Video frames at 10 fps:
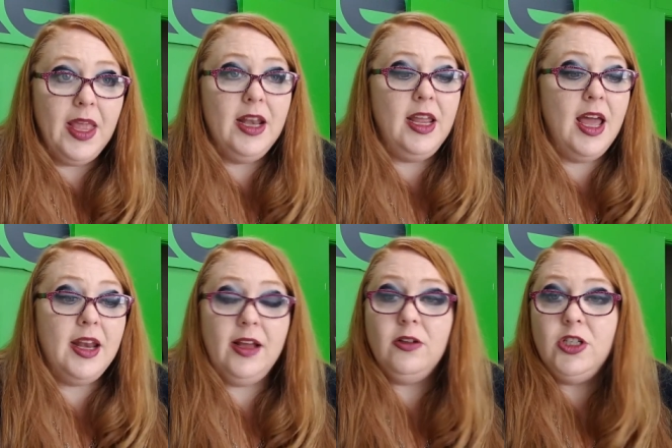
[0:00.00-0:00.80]
and he had
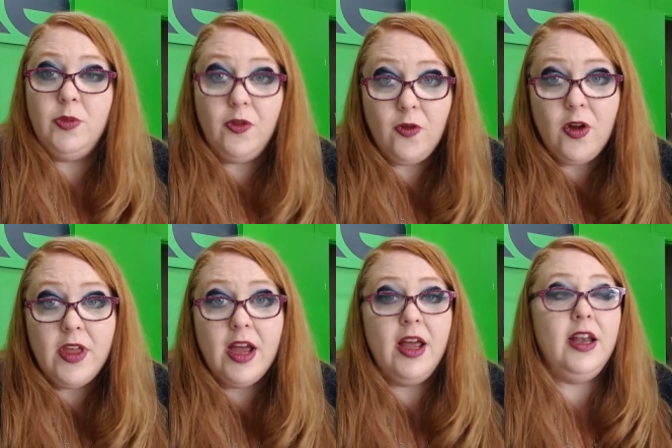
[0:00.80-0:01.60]
an LG before
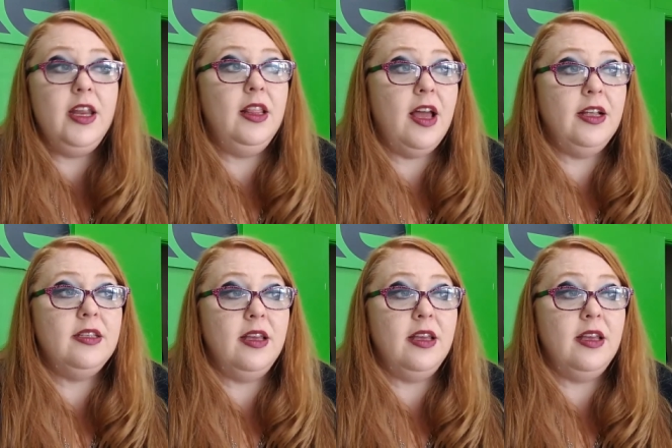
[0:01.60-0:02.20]
that, and he likes